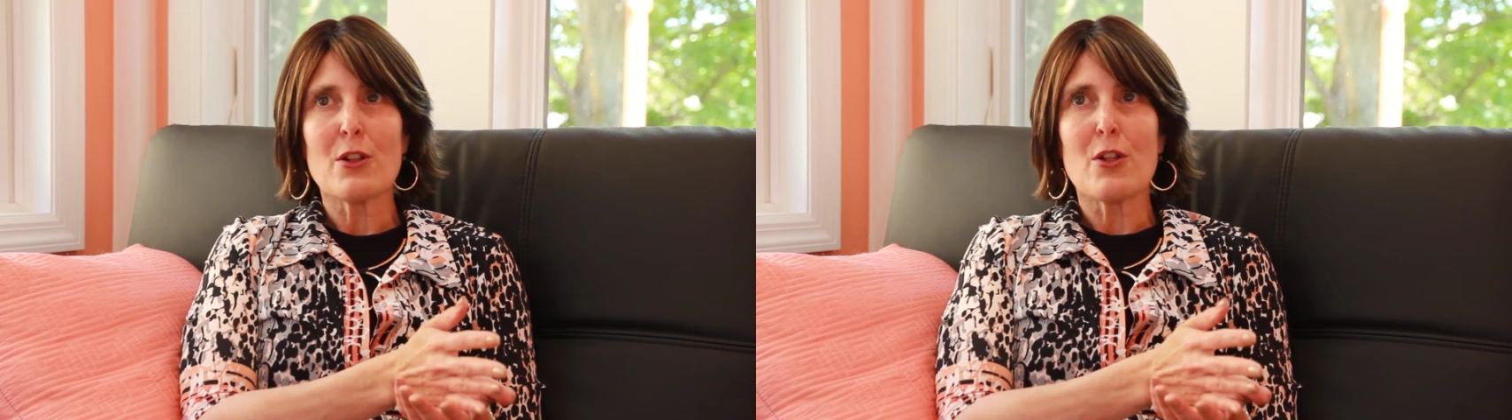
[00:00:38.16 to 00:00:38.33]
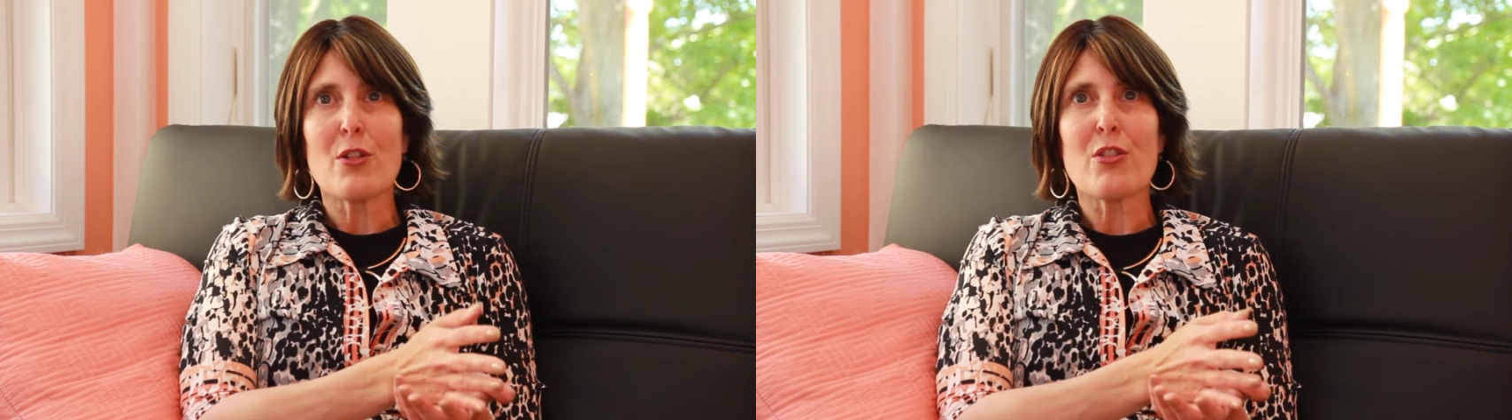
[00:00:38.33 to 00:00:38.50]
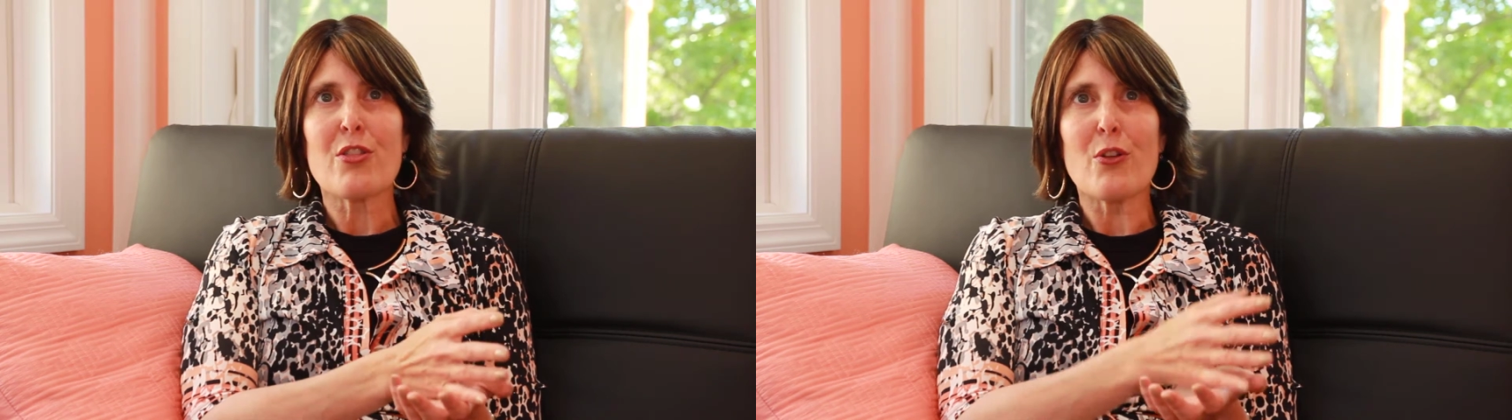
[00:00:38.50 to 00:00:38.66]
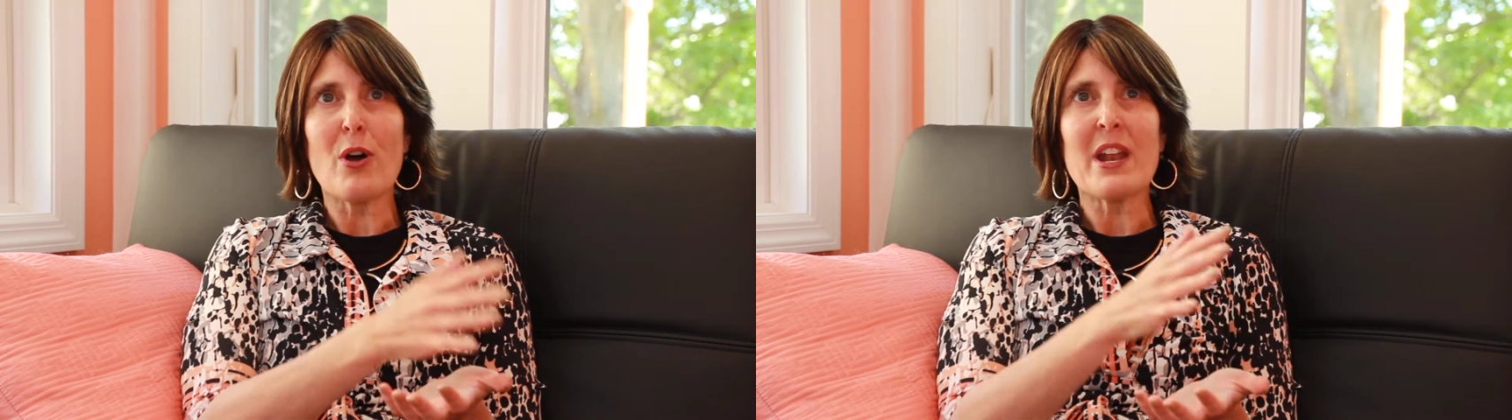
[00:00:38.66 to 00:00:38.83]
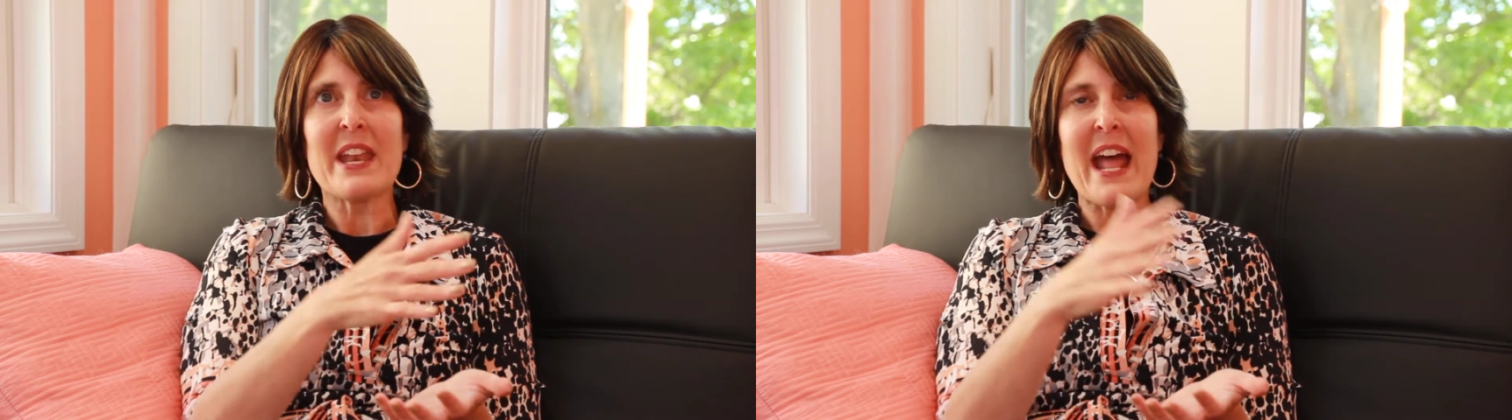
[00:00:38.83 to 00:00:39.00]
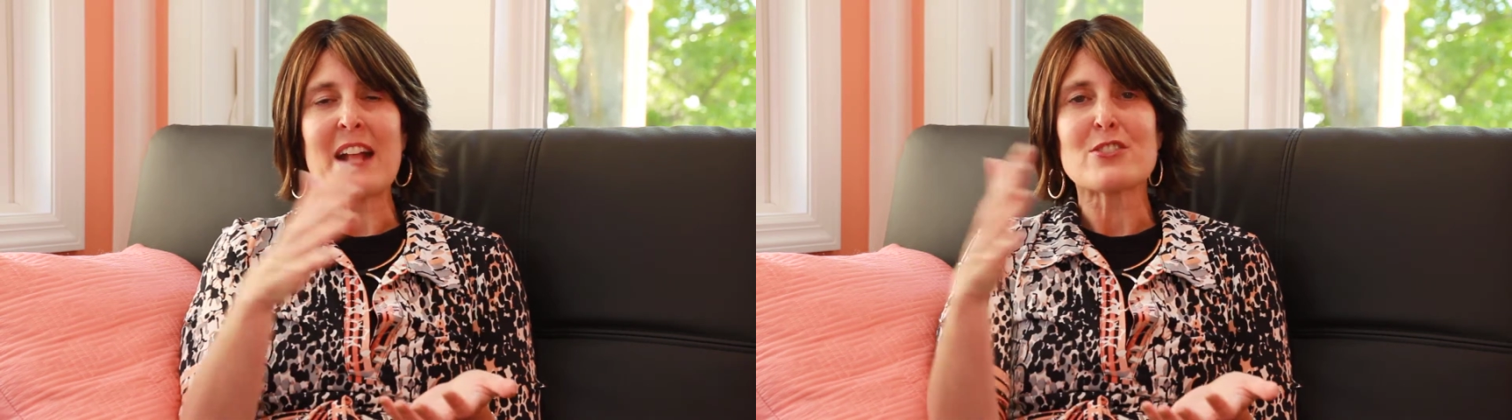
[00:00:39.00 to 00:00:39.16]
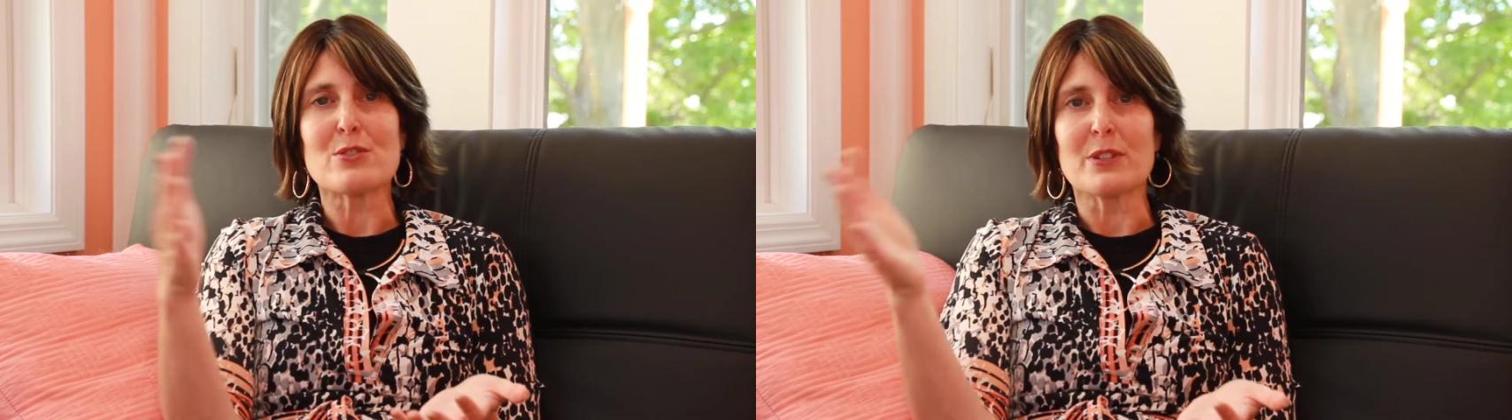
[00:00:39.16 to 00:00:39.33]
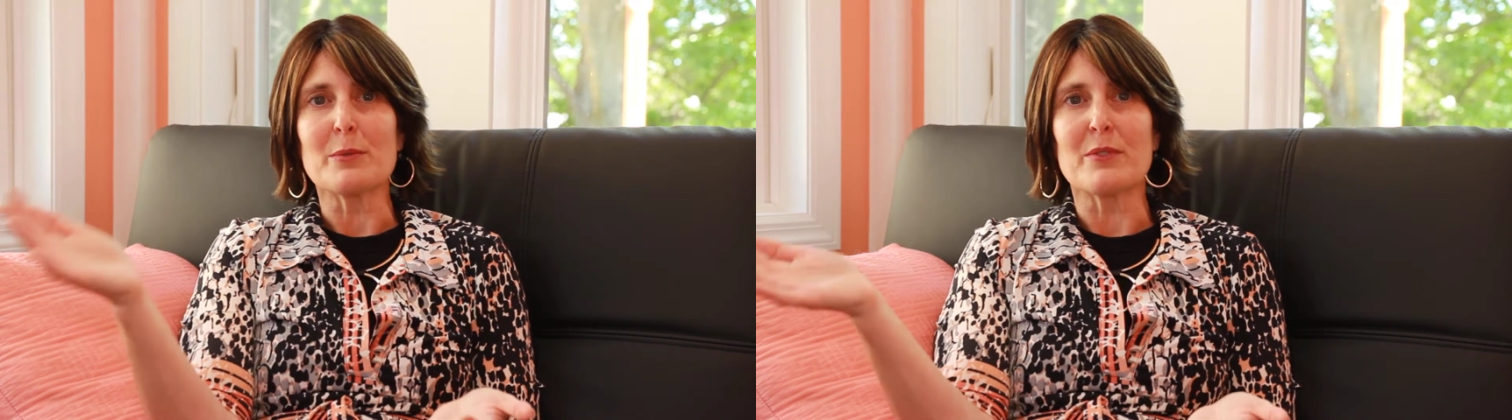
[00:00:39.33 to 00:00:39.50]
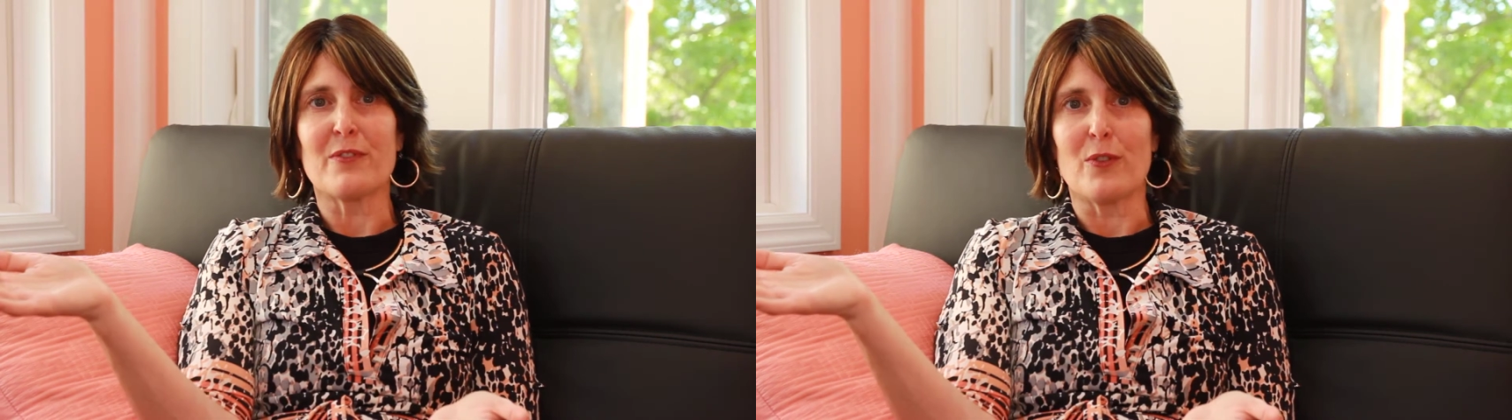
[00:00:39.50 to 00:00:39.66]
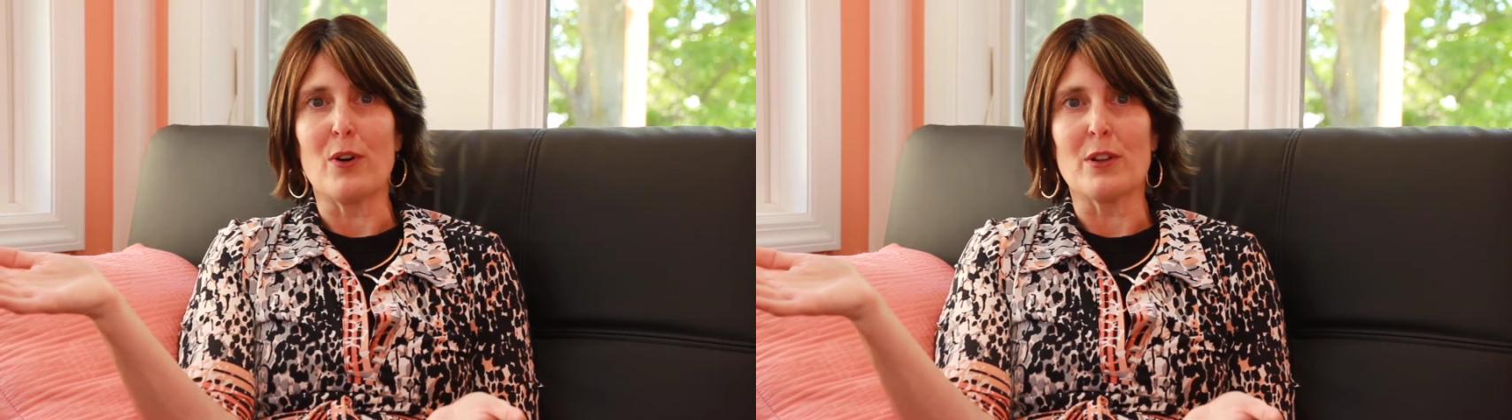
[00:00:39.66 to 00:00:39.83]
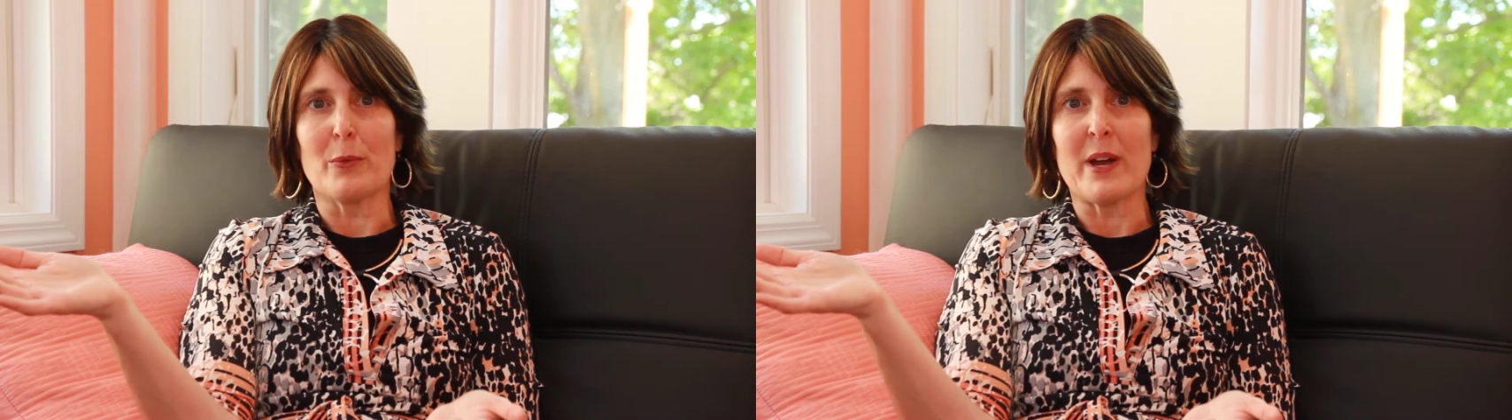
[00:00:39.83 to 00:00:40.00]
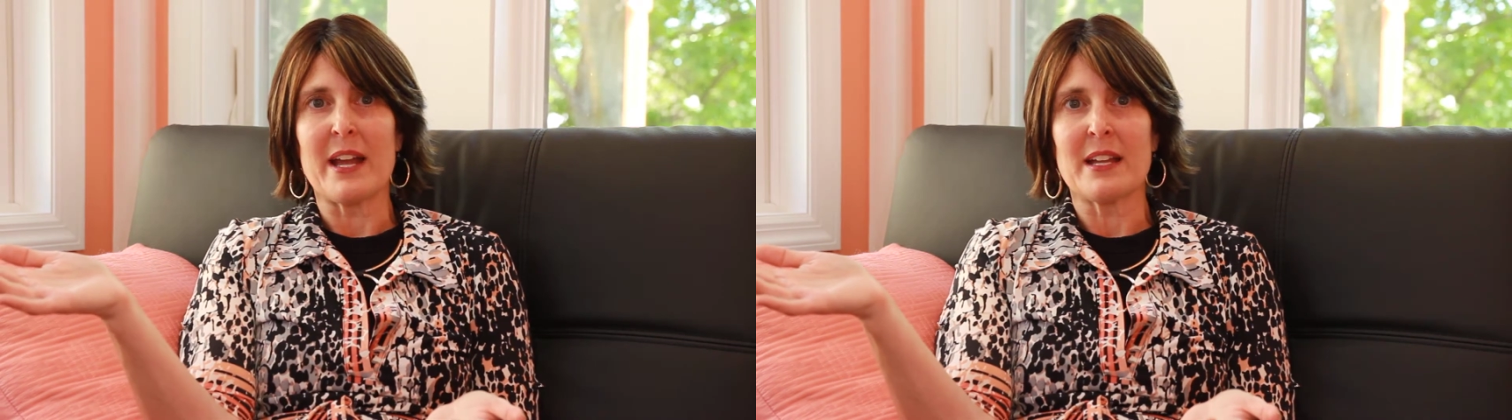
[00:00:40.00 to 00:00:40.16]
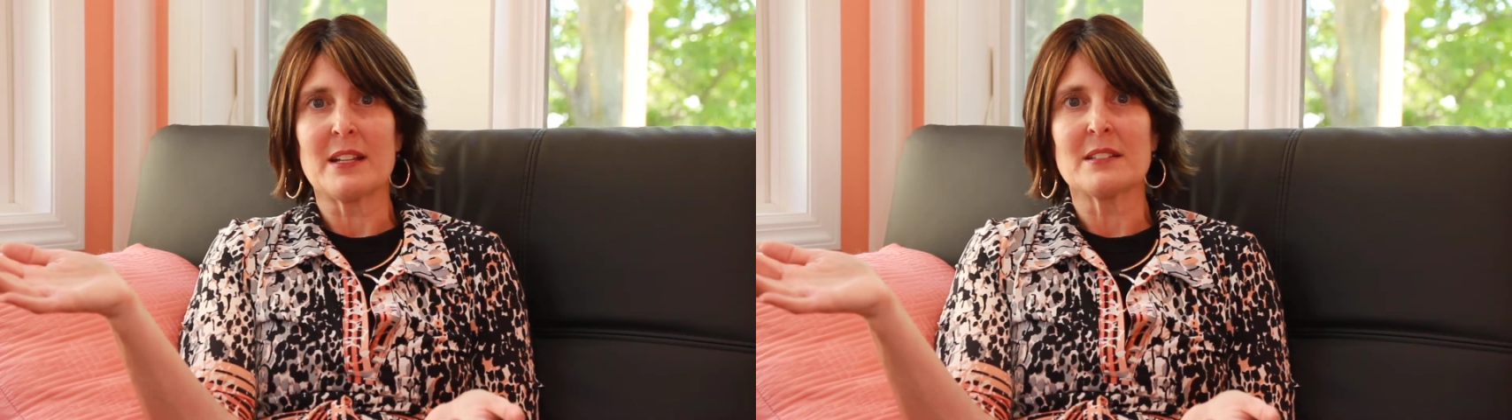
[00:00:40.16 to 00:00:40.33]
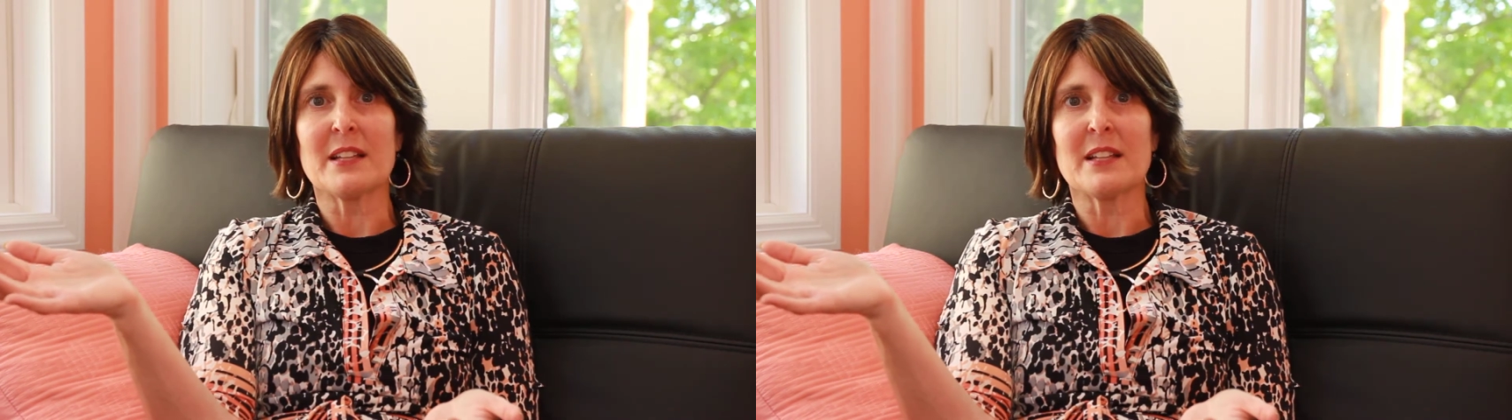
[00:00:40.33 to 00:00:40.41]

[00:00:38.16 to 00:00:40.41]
thought naturally would fall away.